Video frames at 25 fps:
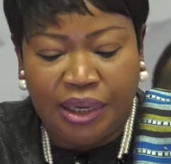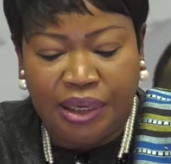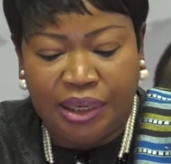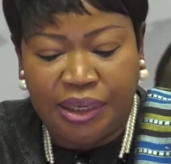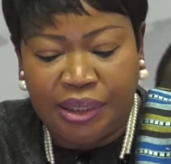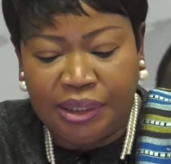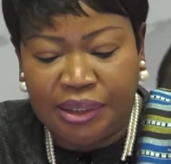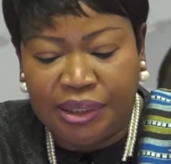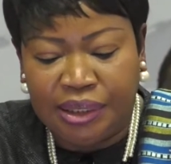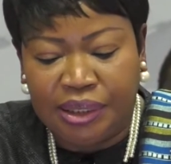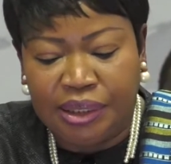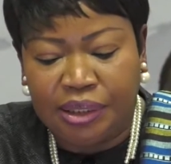
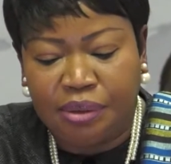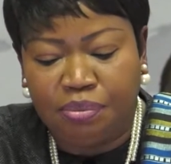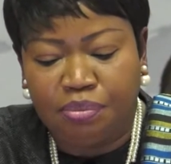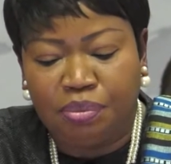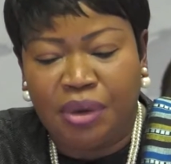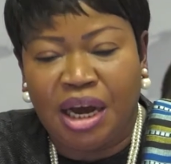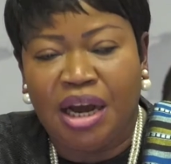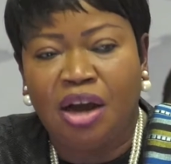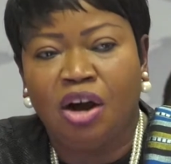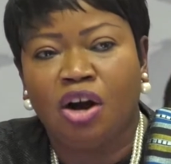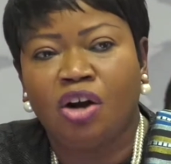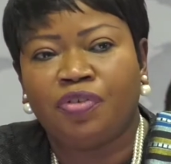Indeed,
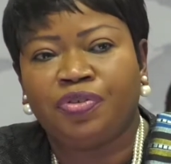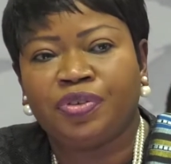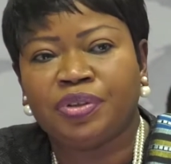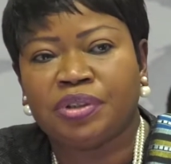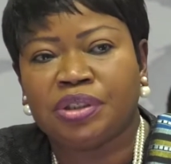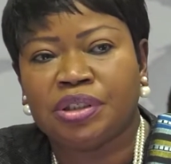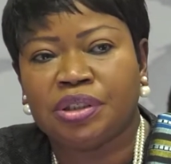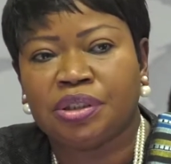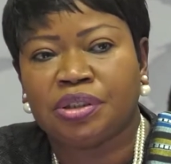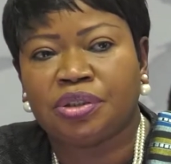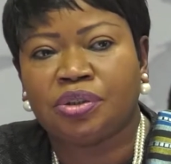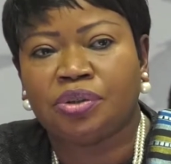my
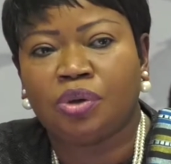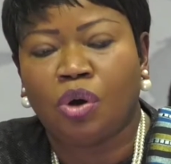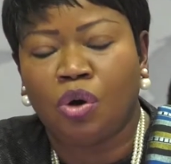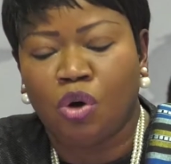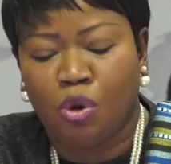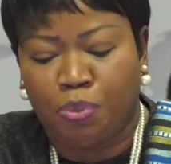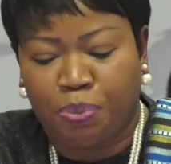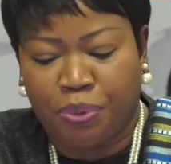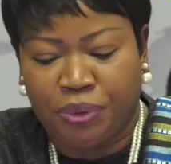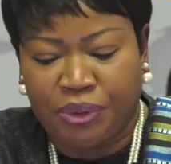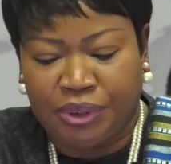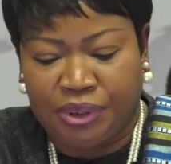office's
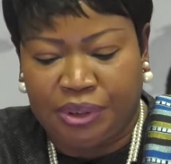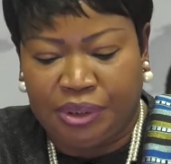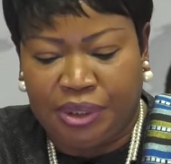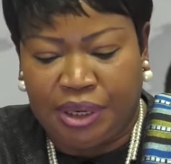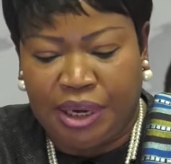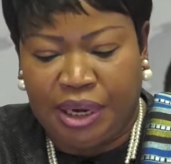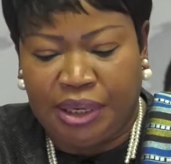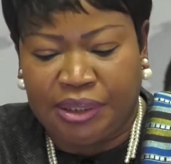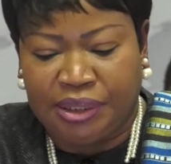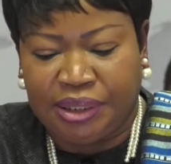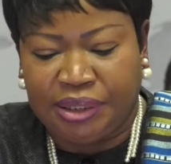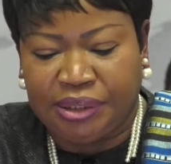open
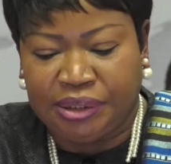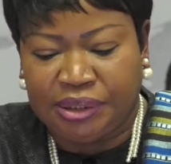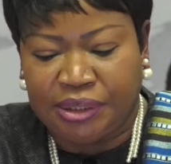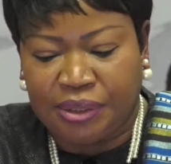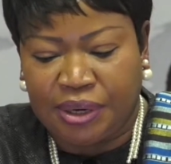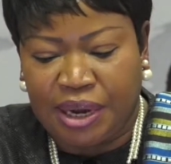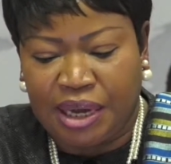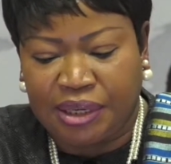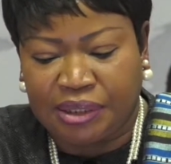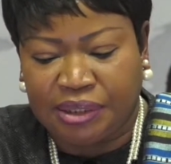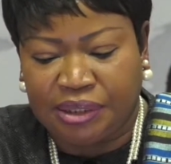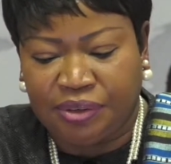and
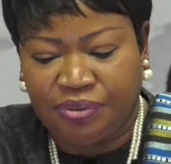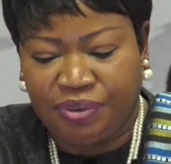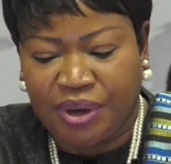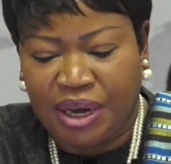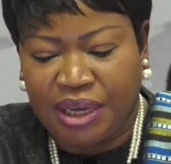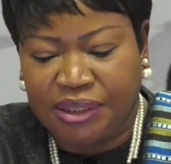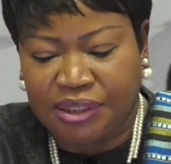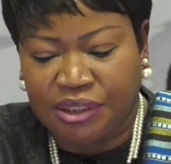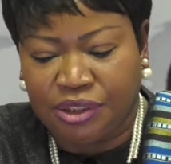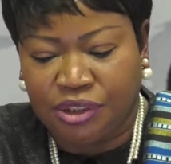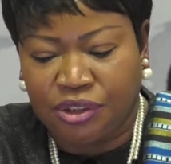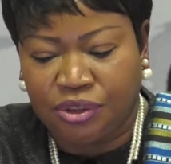interactive
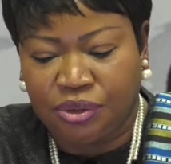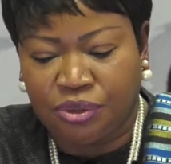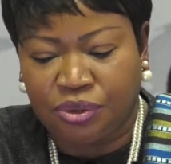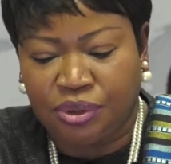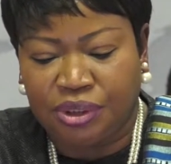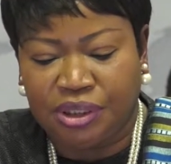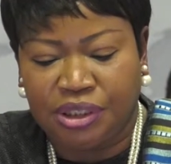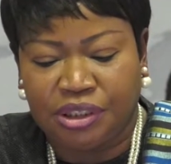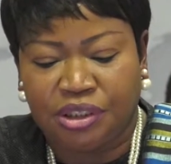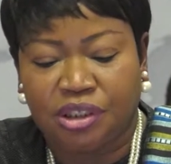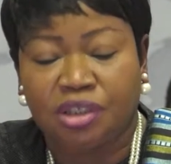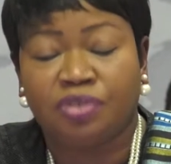
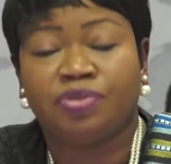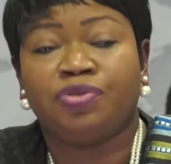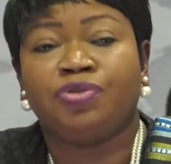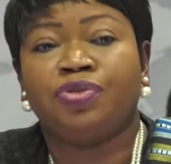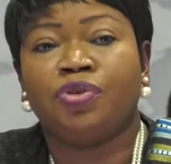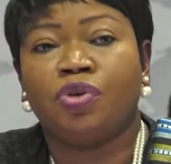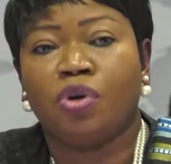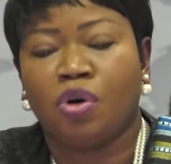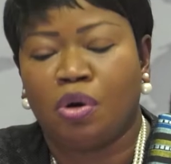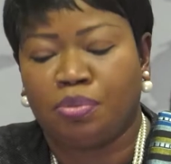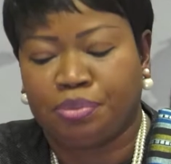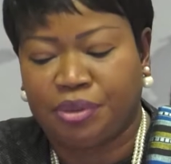attitude is
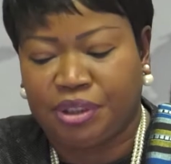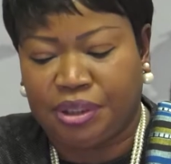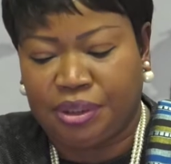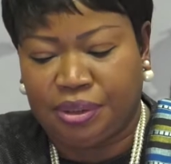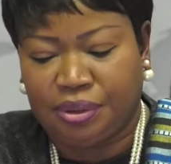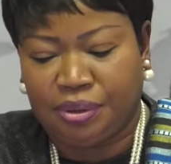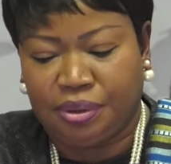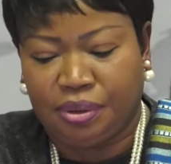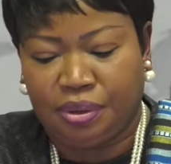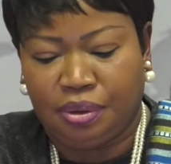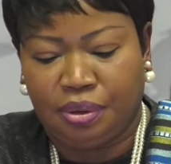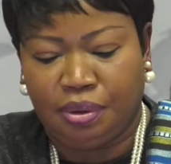informed
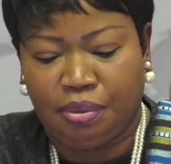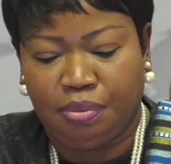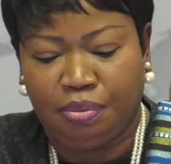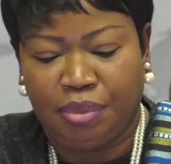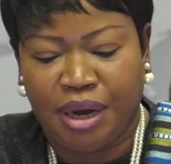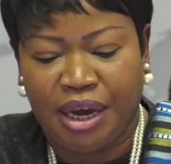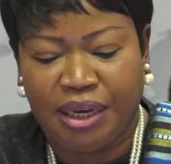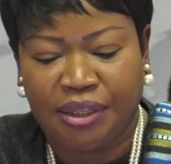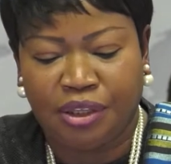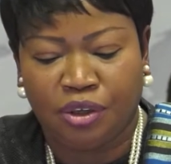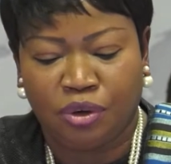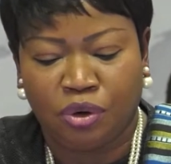
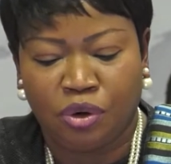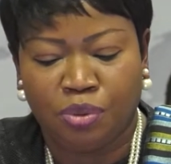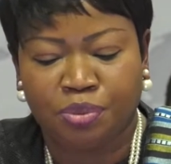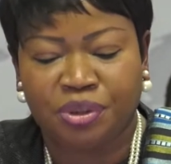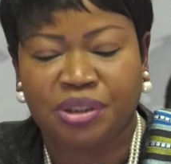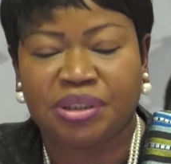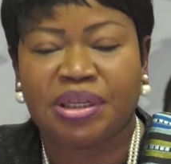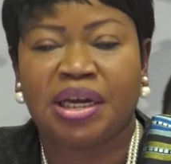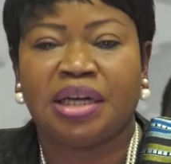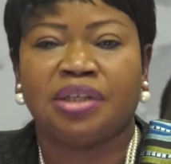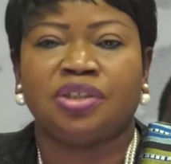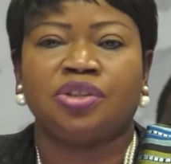by the Rome
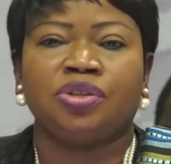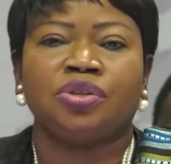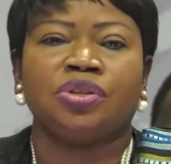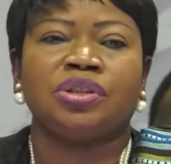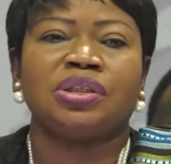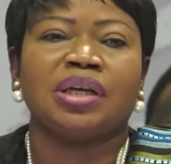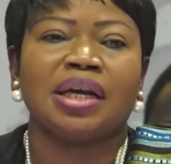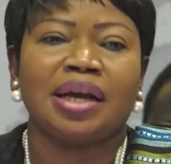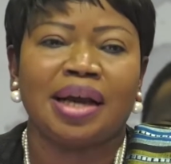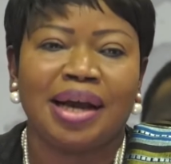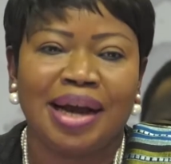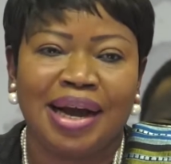
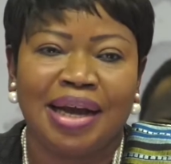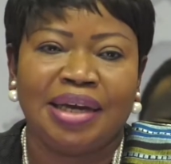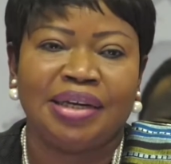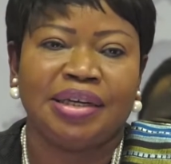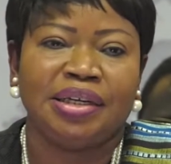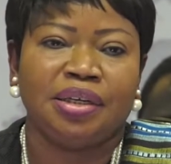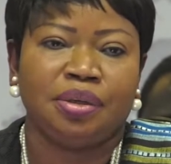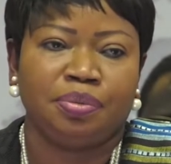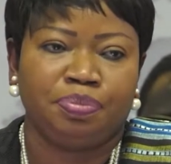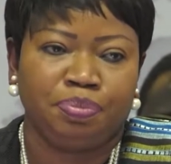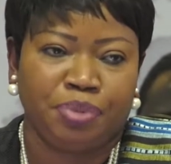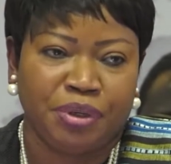Statute's
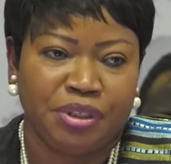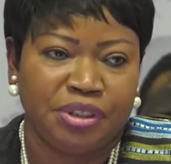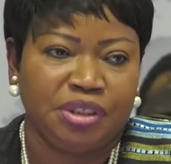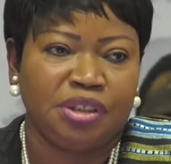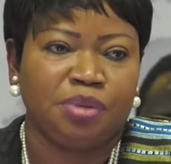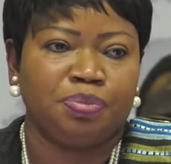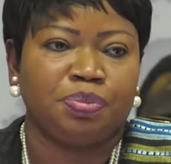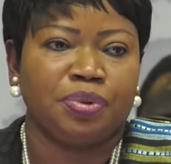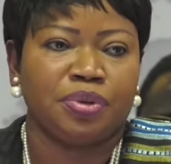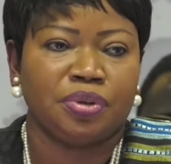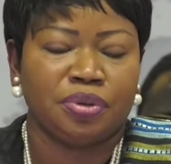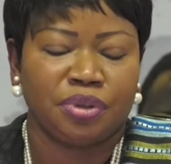guiding
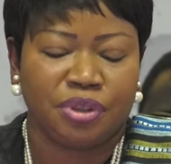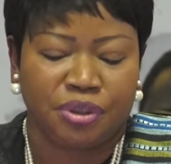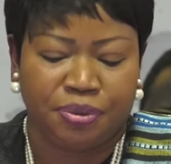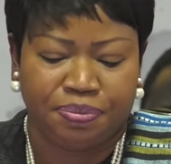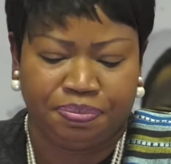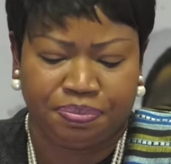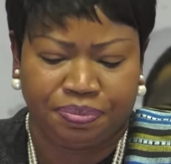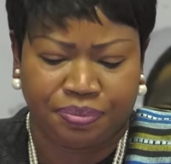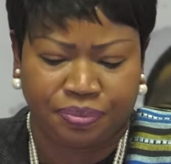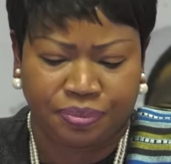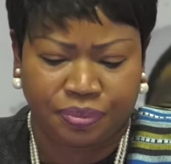principles.